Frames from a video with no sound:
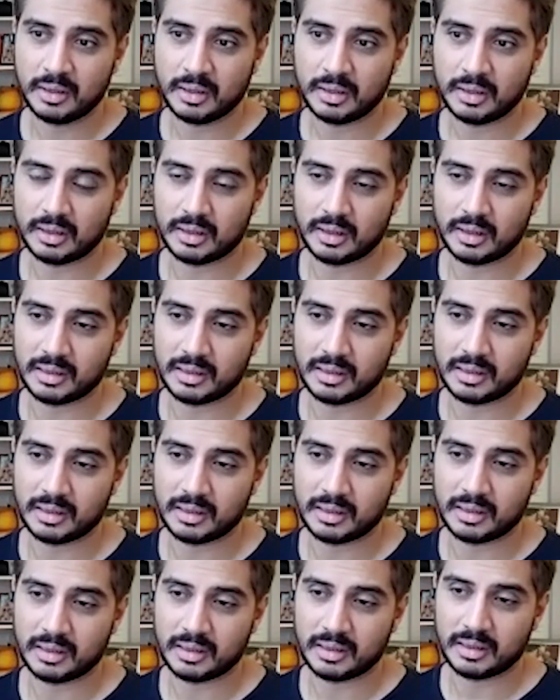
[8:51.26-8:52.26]

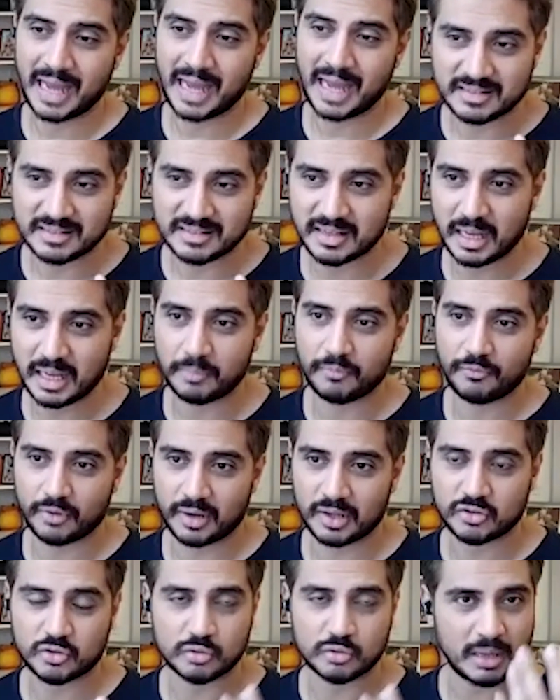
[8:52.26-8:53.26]
landscape for us to
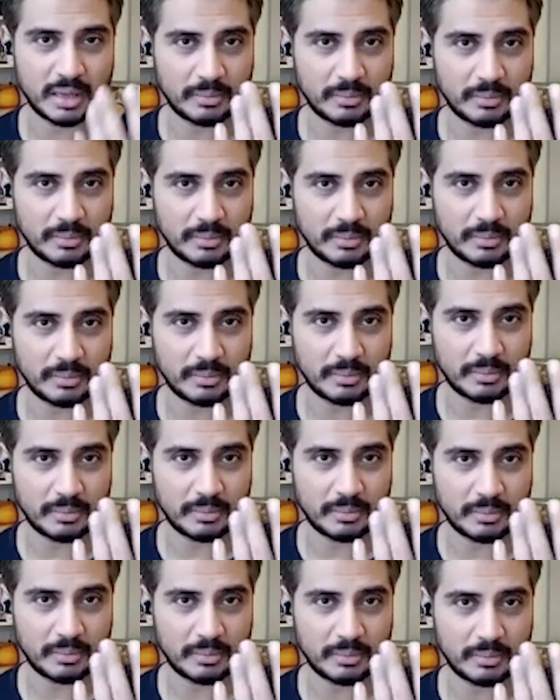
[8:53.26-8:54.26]
be able to show the
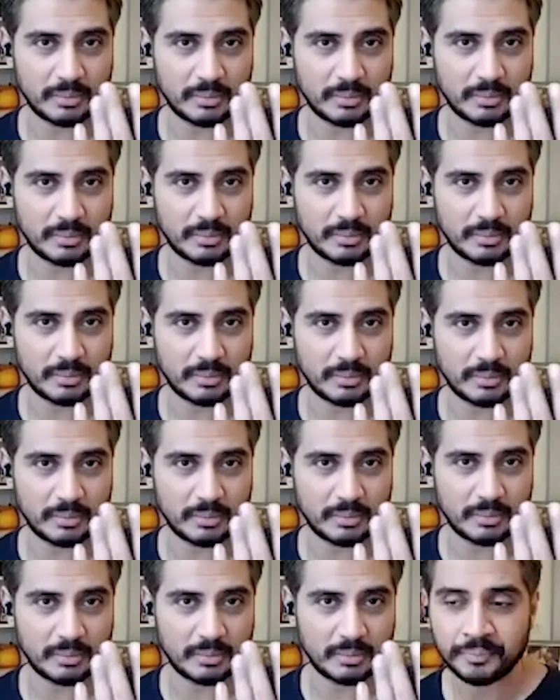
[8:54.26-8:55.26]
country which we are showing
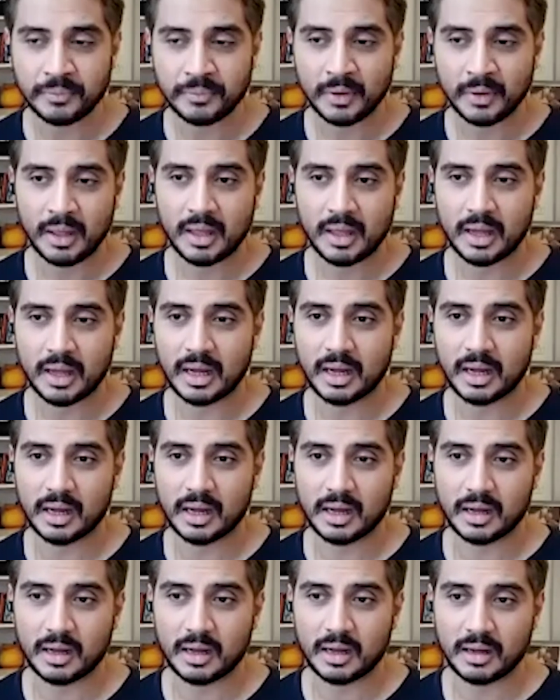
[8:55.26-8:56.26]
in the film.
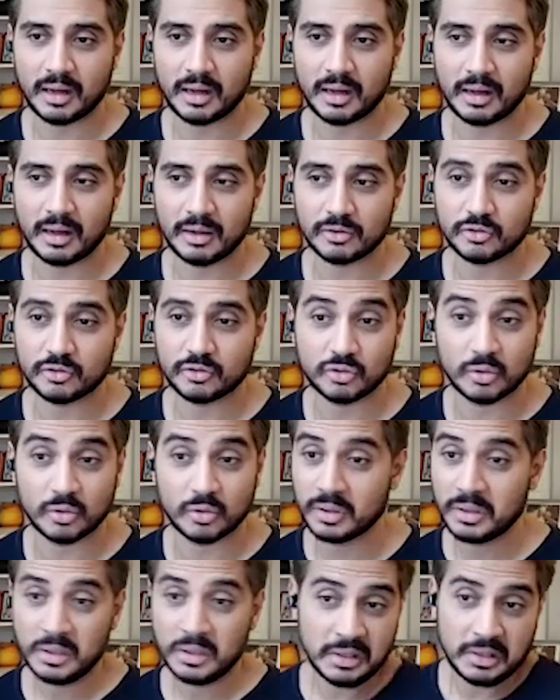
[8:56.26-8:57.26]

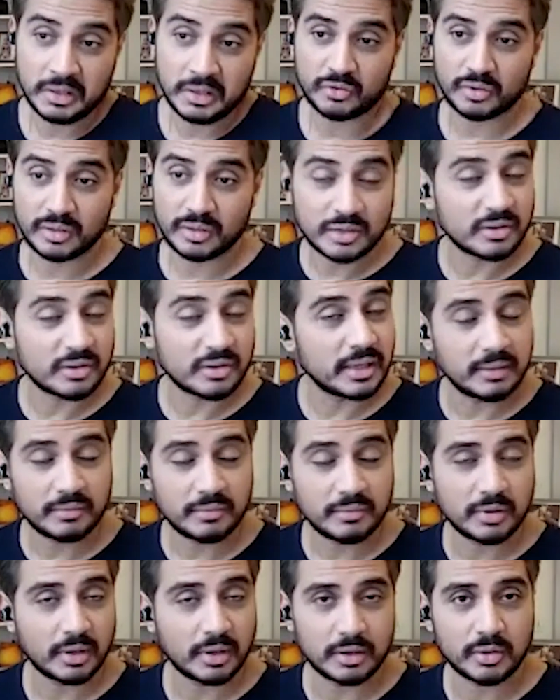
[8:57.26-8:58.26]
So literally
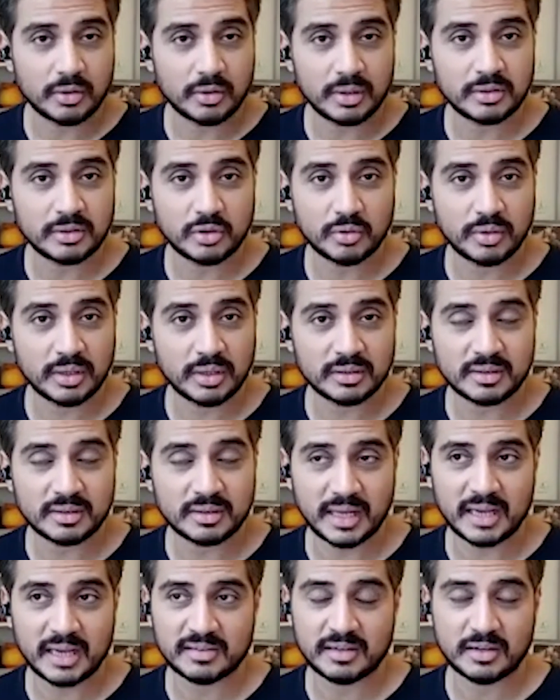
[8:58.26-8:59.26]
during the takes,
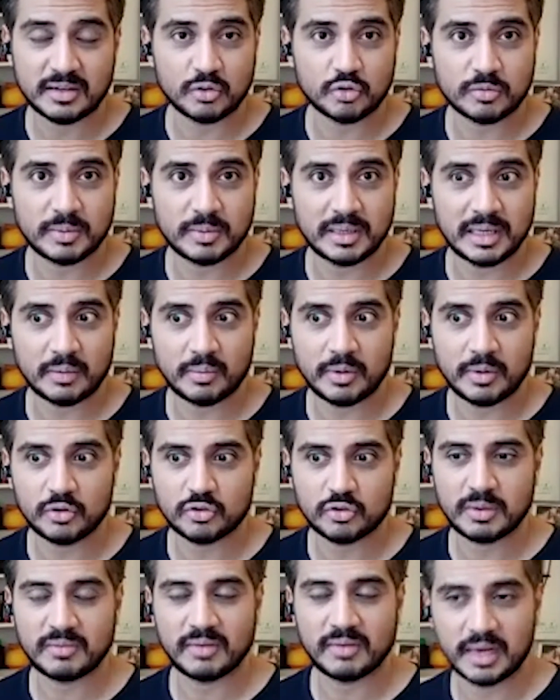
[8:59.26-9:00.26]
it used to be like, we used to be
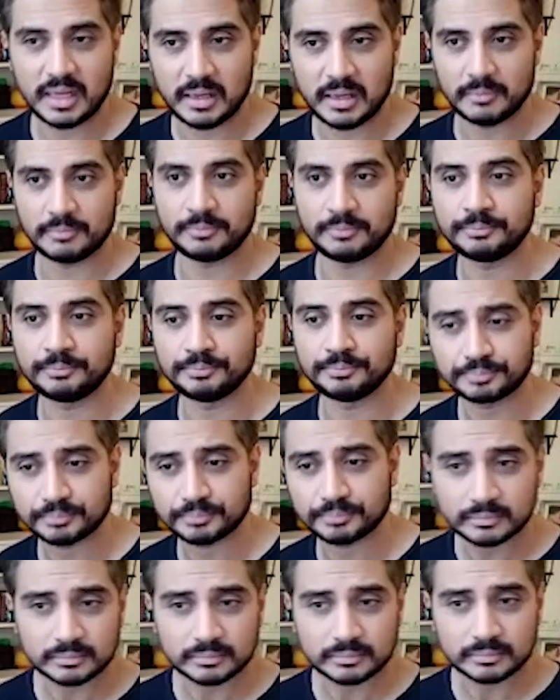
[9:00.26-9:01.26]
very,
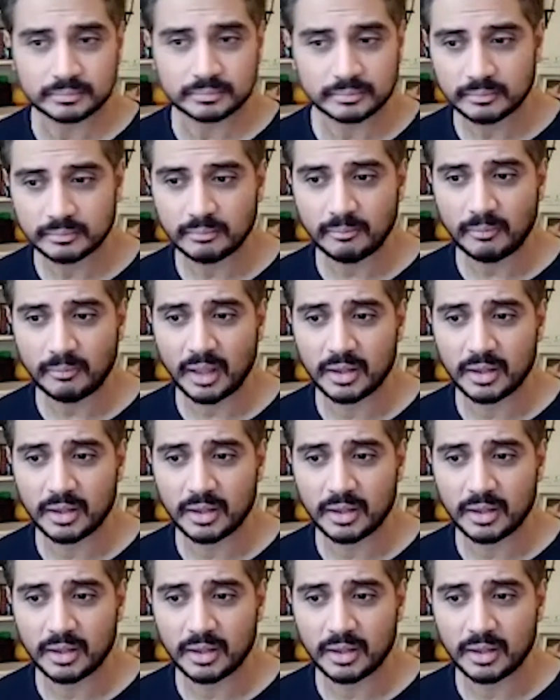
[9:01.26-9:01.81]
it